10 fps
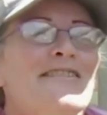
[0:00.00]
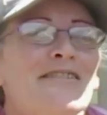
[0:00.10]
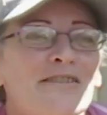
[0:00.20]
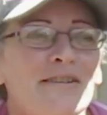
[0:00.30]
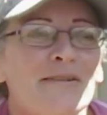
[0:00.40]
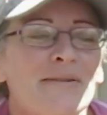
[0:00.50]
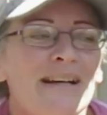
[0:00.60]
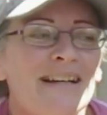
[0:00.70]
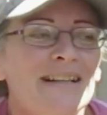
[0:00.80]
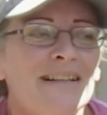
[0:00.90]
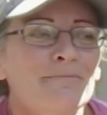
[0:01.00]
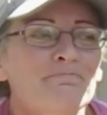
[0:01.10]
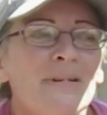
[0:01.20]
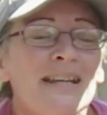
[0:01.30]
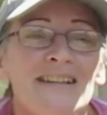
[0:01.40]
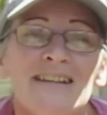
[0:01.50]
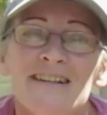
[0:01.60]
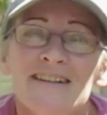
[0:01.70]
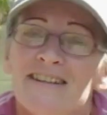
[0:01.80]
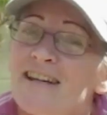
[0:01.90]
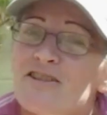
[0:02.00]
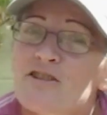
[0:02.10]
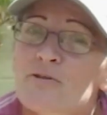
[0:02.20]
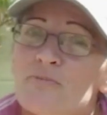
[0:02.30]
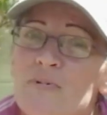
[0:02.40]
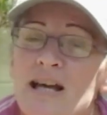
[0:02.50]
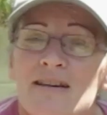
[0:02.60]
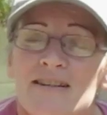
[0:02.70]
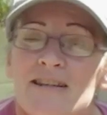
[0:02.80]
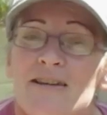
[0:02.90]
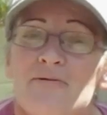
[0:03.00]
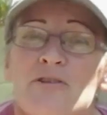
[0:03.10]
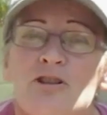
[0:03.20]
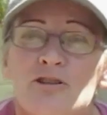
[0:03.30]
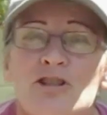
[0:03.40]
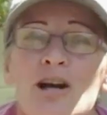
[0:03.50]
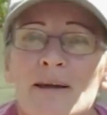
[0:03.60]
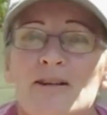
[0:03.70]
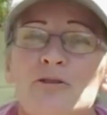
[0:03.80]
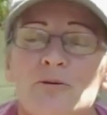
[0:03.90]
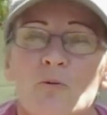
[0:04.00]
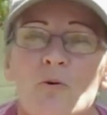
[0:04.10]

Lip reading: So yeah, so if you could comment,